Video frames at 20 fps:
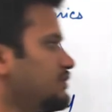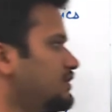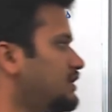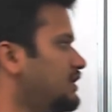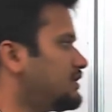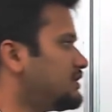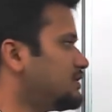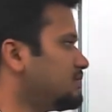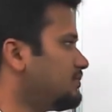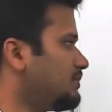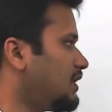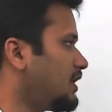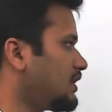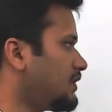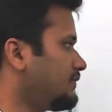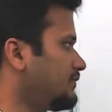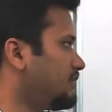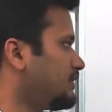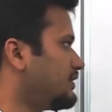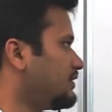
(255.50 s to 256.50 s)
other part
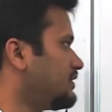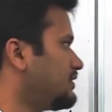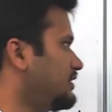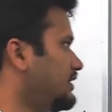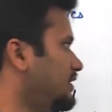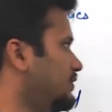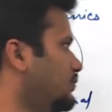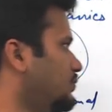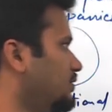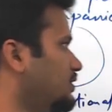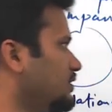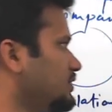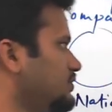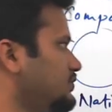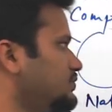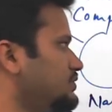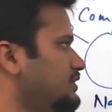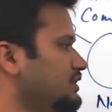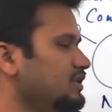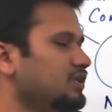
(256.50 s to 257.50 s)
of the network
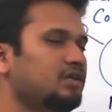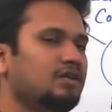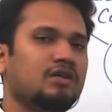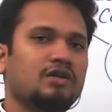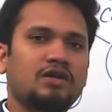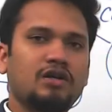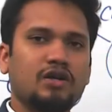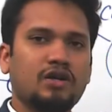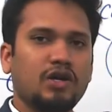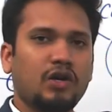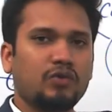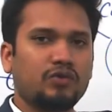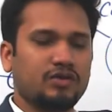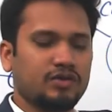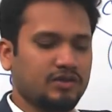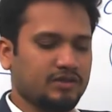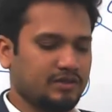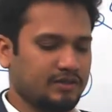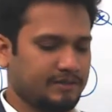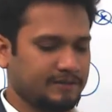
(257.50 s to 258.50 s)
using
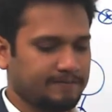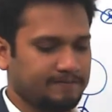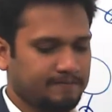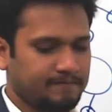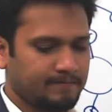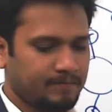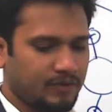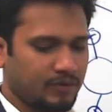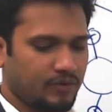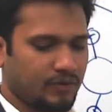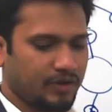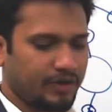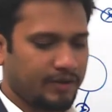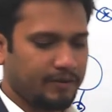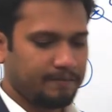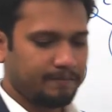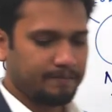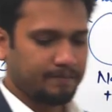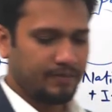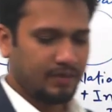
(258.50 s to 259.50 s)
routers.
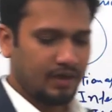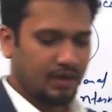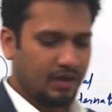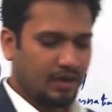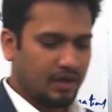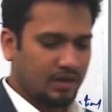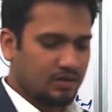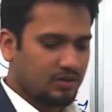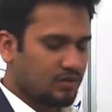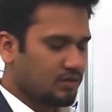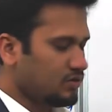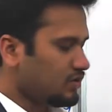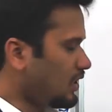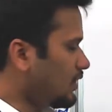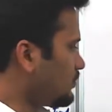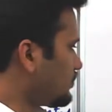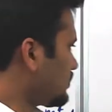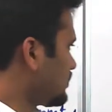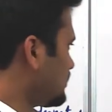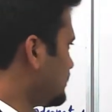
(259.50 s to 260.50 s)
Okay, so
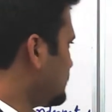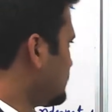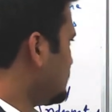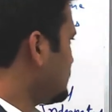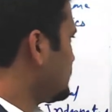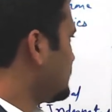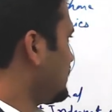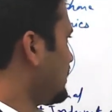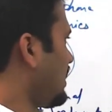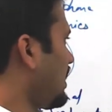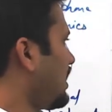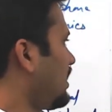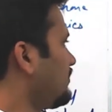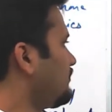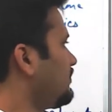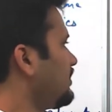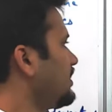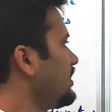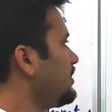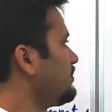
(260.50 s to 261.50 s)
routers are
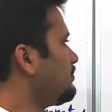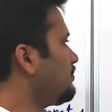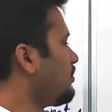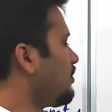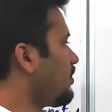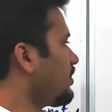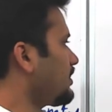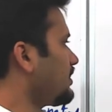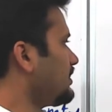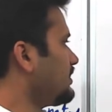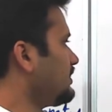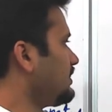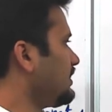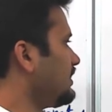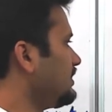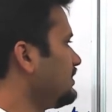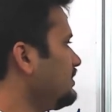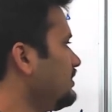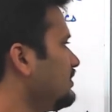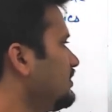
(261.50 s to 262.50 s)
very important
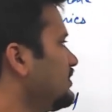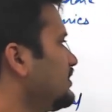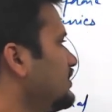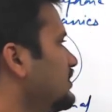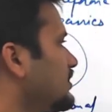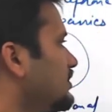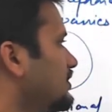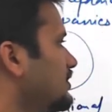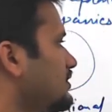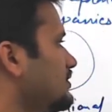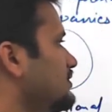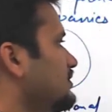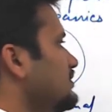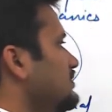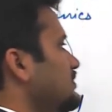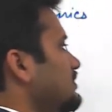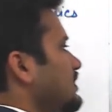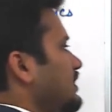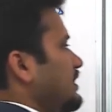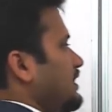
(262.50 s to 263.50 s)
in
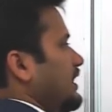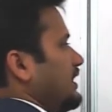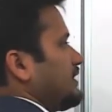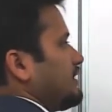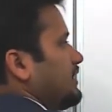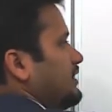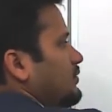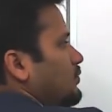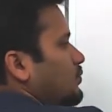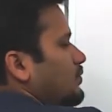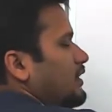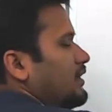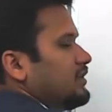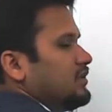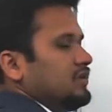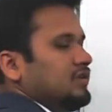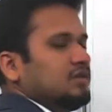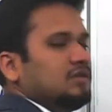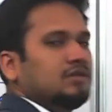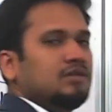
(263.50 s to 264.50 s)
connecting
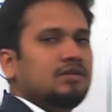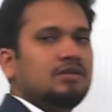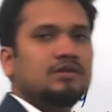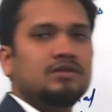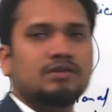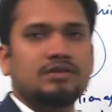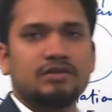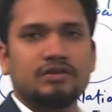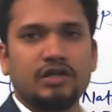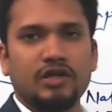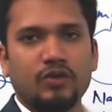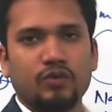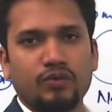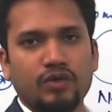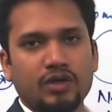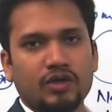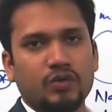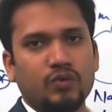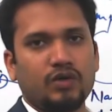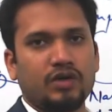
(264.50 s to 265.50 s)
one
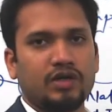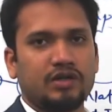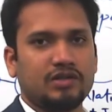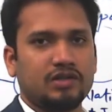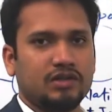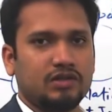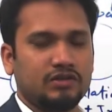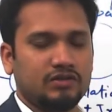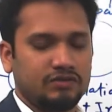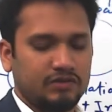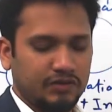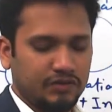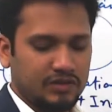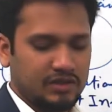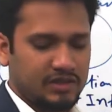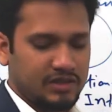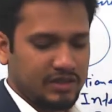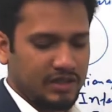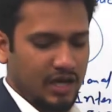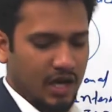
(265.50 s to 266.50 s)
network to another. We will
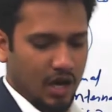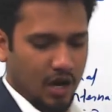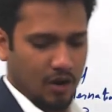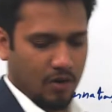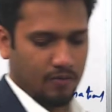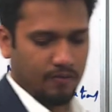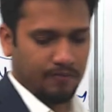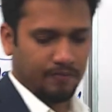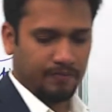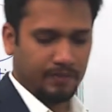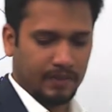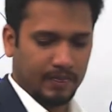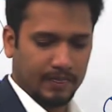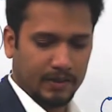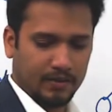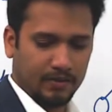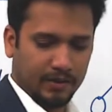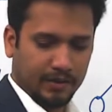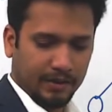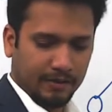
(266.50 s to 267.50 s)
see how.
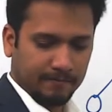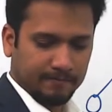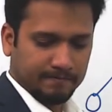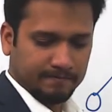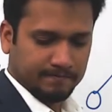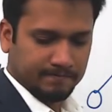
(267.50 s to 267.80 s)
Okay,